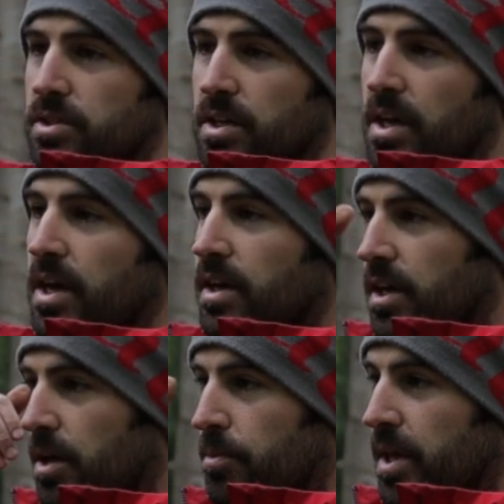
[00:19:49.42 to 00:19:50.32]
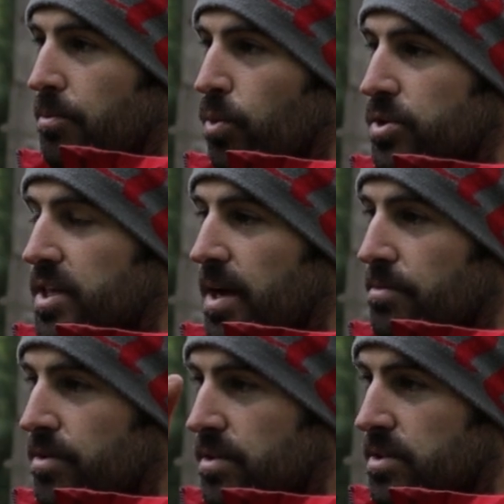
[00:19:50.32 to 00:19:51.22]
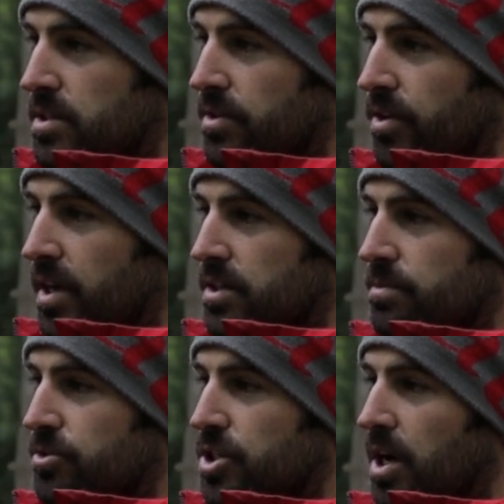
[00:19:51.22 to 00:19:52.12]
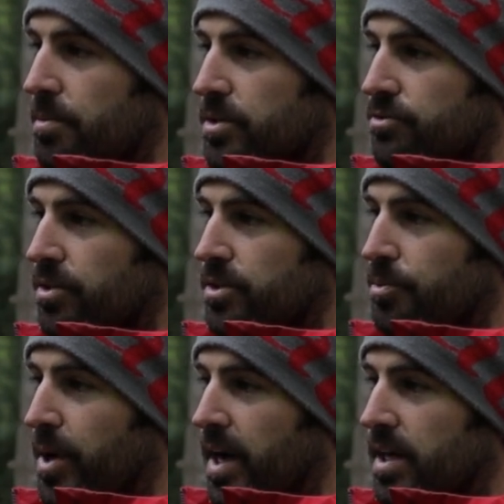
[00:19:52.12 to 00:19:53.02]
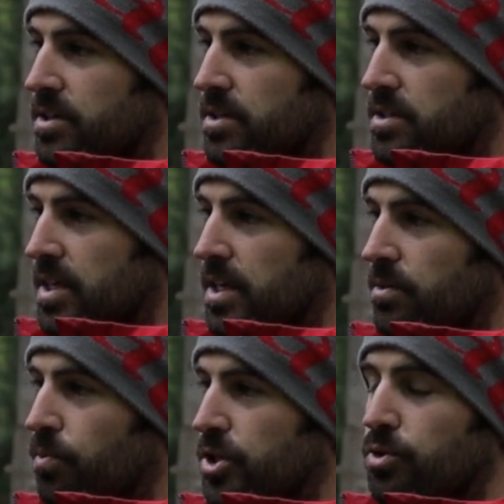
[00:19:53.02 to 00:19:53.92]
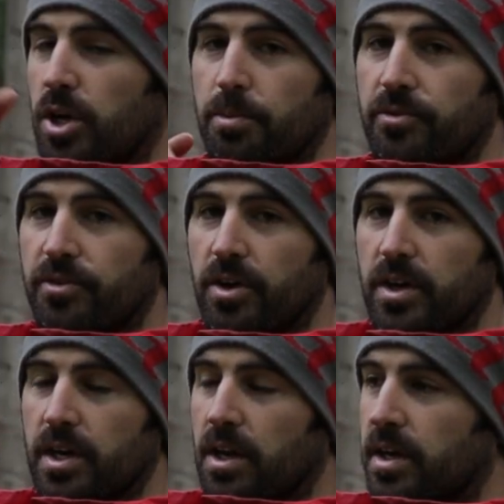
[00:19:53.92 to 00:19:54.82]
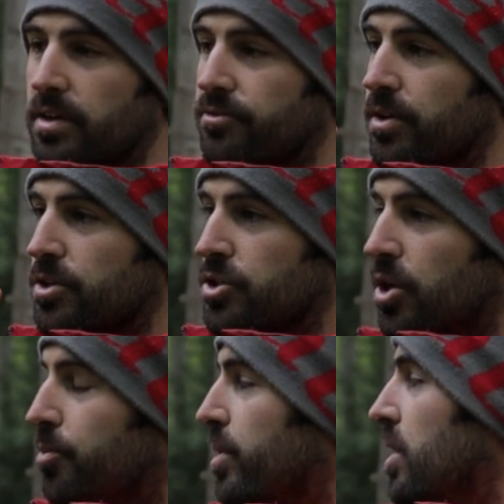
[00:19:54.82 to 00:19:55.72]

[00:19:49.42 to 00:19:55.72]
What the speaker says: to give me that more depth, see if I can get some sharpness front to back, and just see which one I prefer in Photoshop.